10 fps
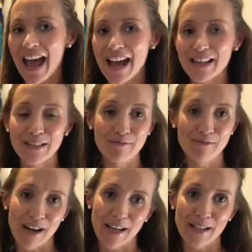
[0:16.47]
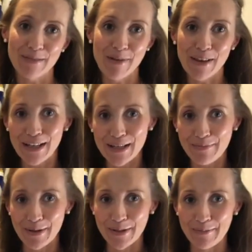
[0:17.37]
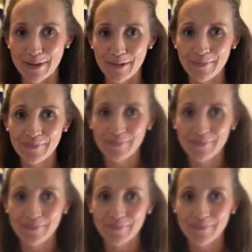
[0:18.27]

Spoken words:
and running as smoothly as possible.